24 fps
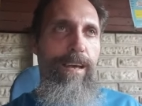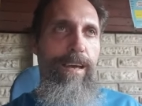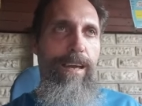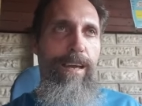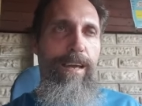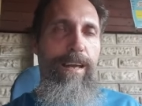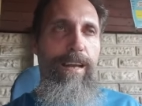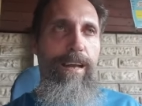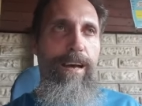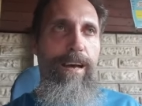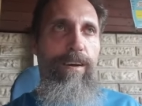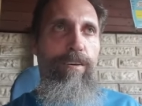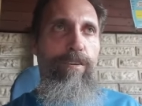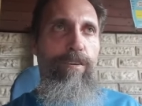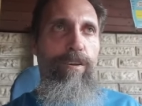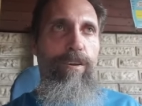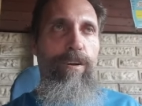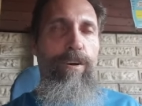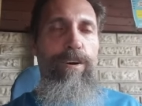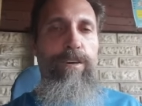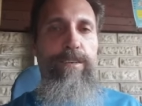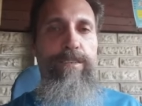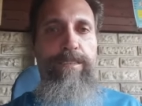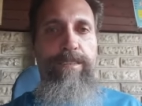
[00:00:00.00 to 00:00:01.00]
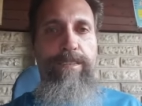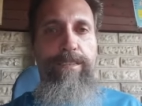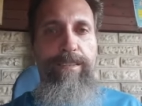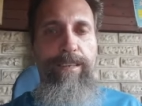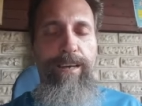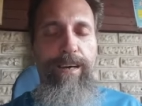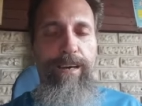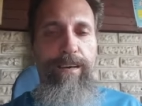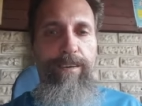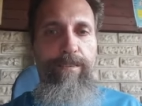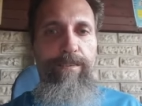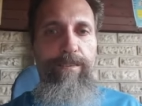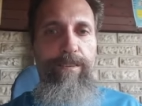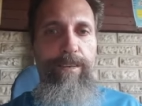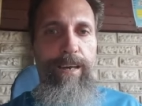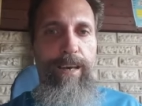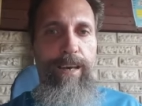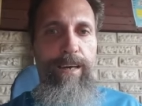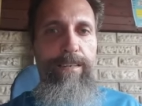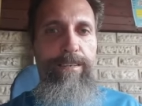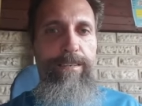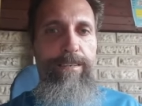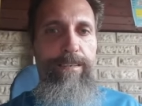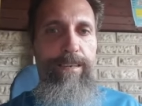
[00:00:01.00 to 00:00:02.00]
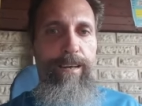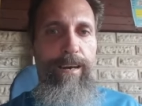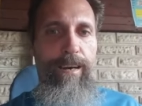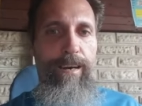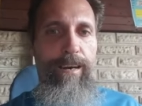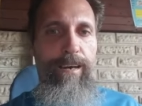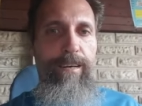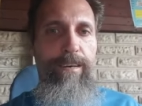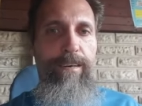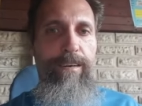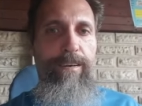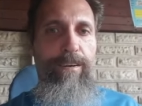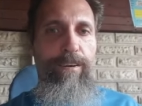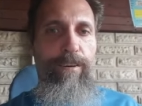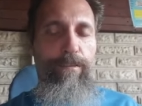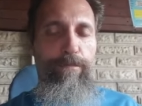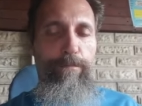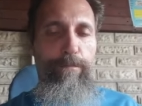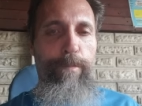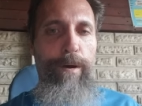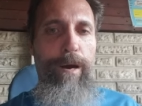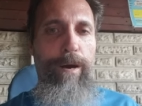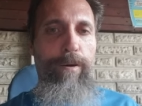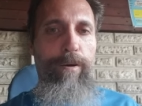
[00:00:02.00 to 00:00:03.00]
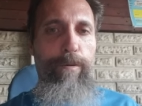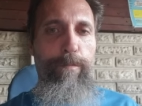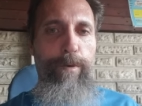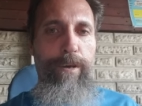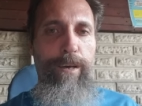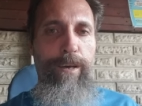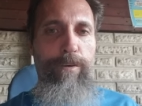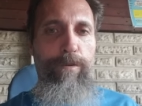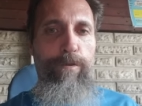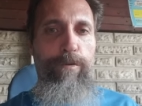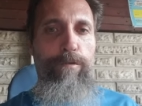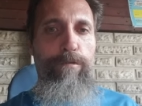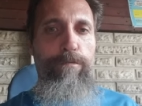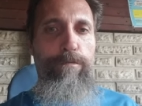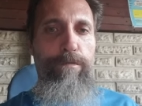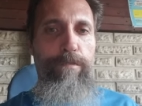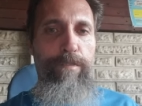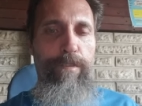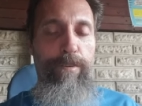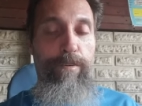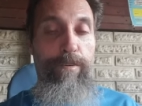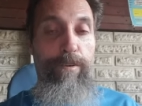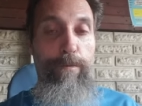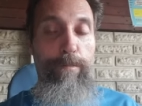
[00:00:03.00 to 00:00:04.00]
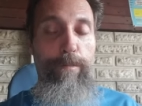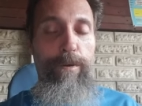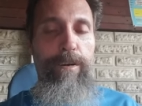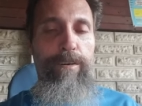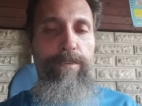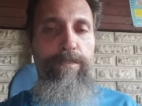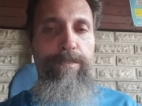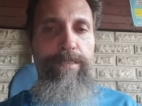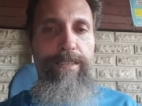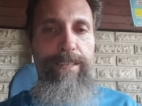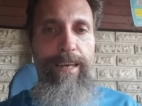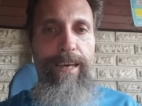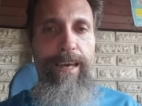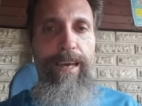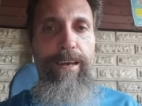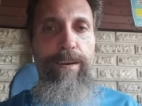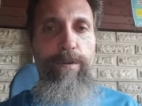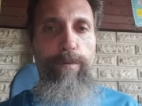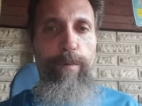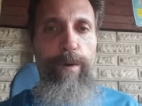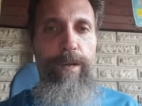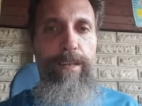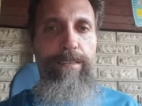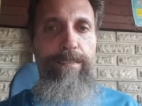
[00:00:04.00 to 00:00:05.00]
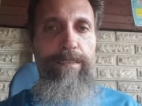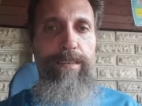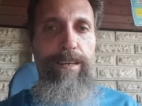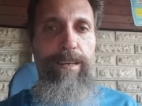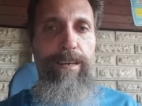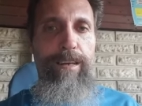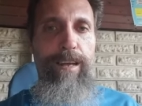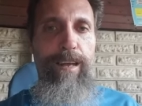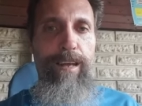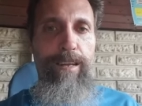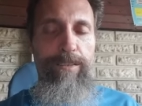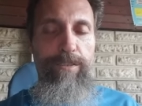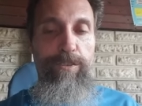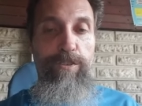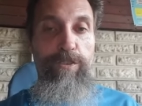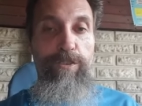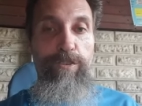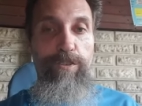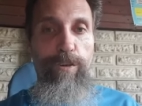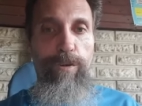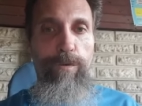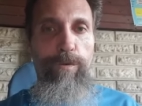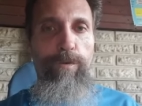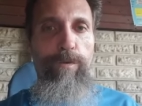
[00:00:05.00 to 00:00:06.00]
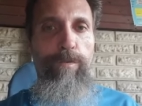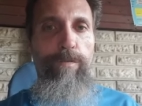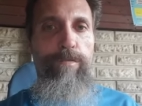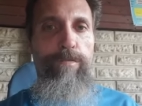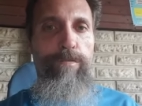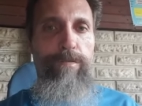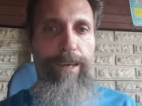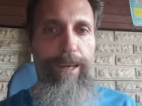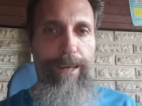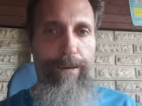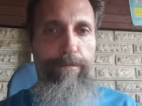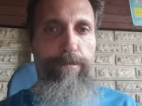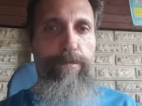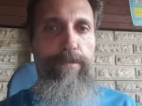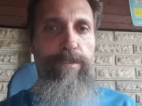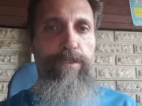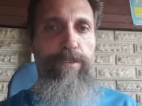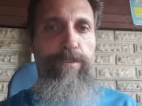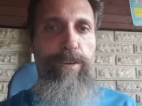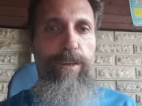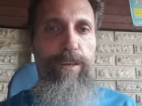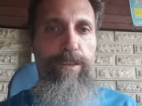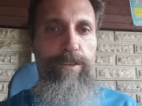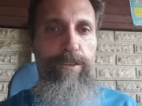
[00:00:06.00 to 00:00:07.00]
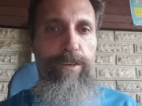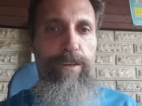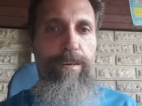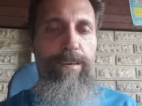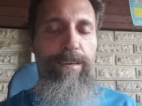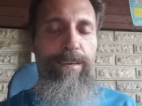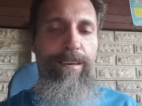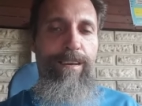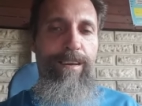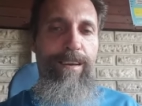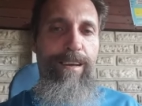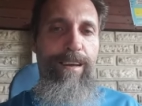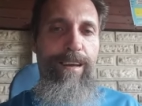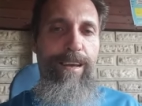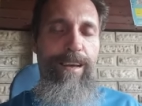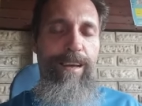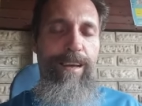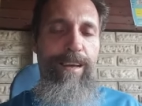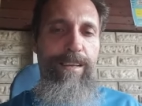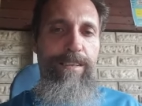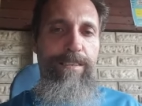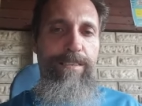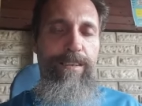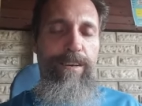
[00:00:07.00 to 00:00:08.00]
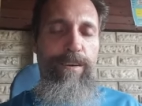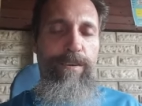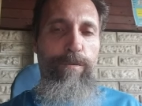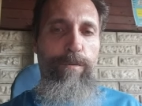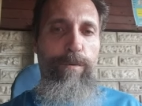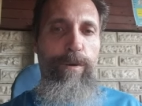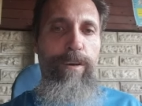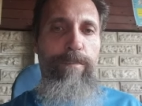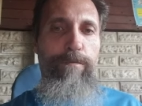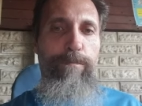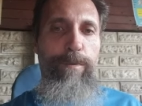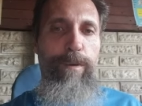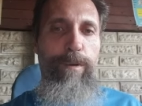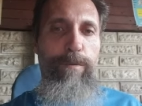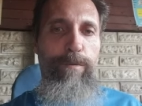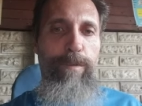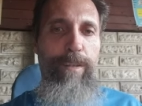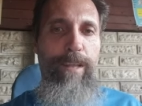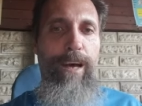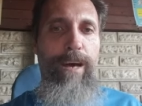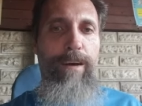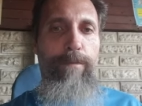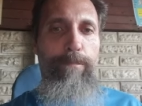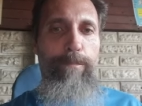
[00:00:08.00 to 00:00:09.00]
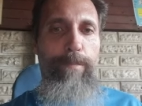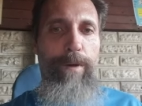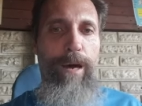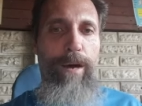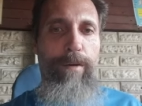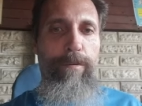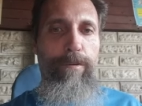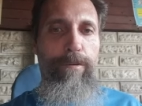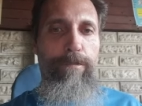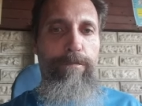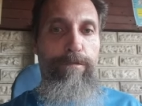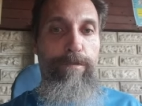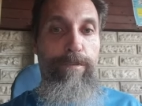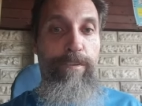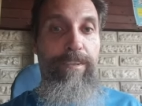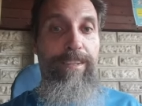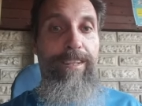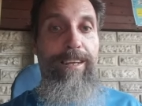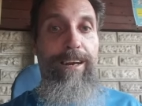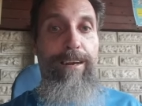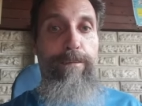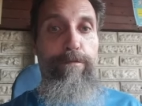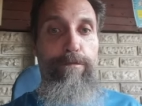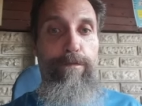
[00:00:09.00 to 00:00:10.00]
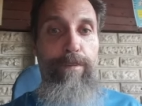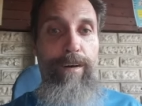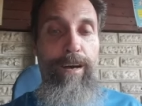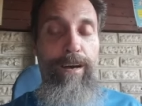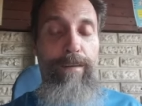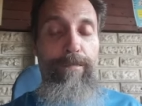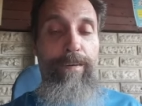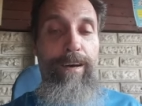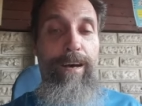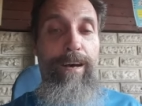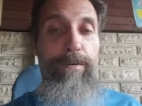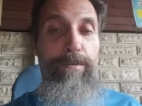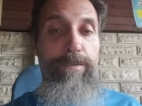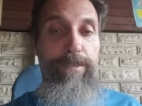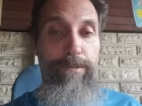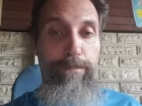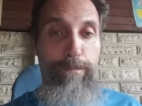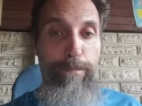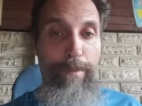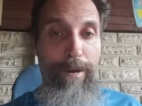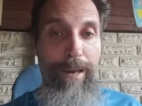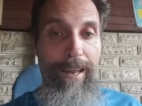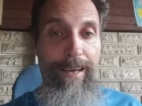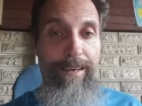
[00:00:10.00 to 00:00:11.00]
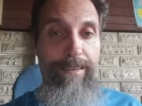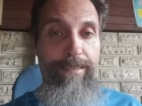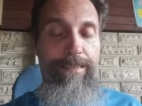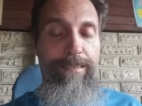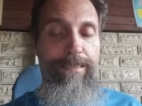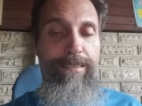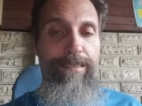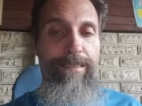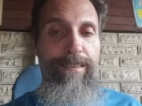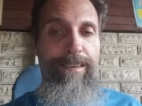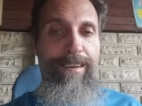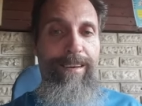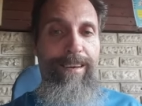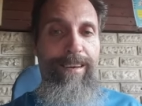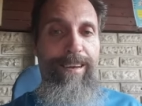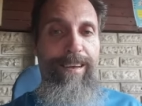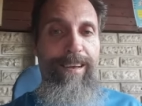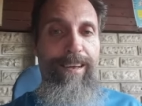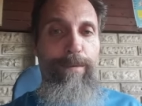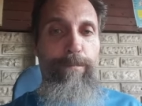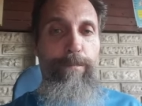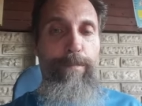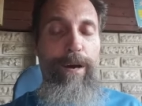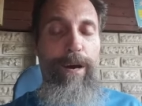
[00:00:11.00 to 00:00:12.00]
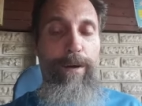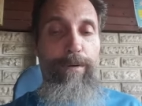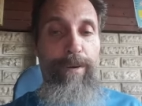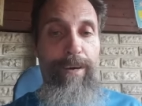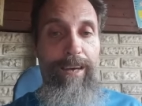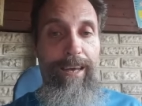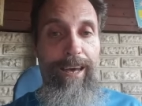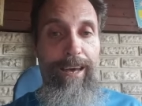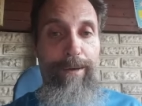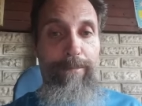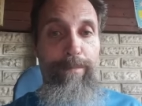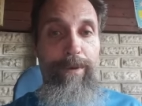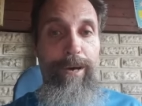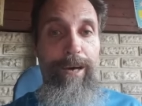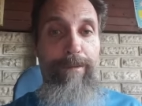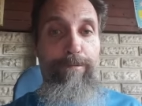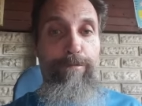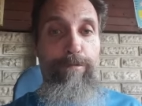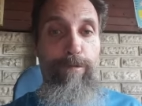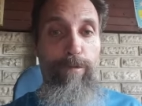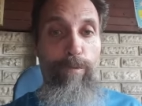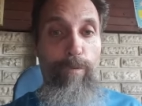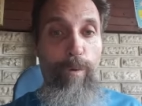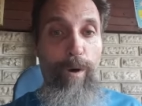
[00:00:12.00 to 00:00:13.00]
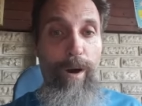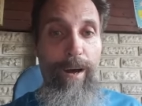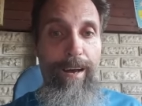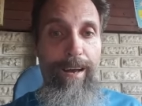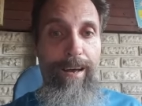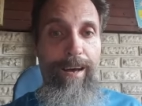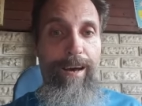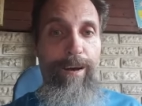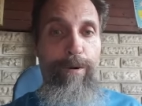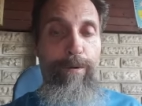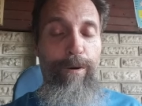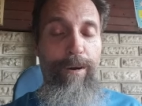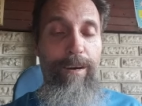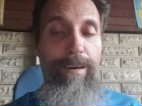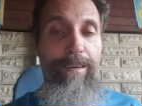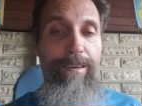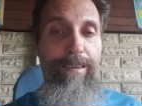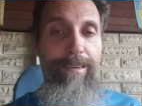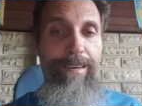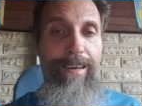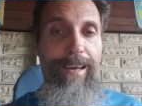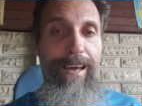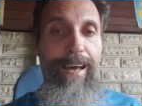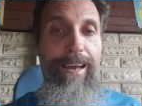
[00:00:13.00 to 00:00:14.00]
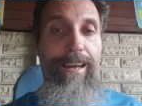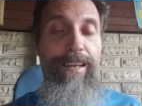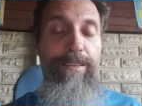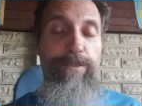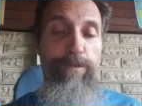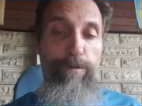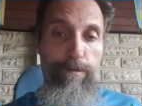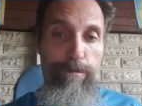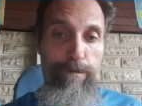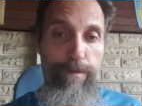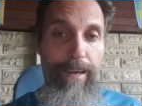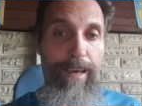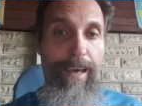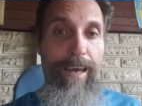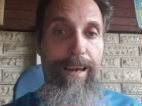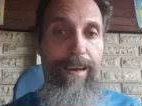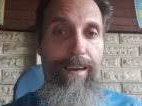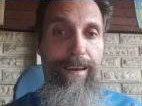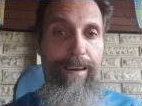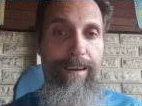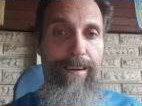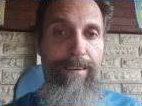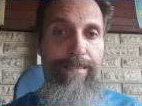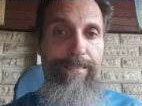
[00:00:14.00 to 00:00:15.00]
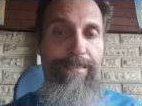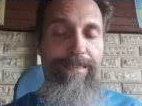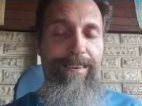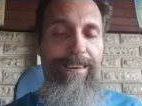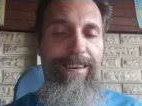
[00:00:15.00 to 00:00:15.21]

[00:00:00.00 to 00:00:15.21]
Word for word: in our last cycle yesterday of power being off, the criminals again went in and stole infrastructure. So we have been without power for 35 hours plus. Power came back for one hour and it's off again now.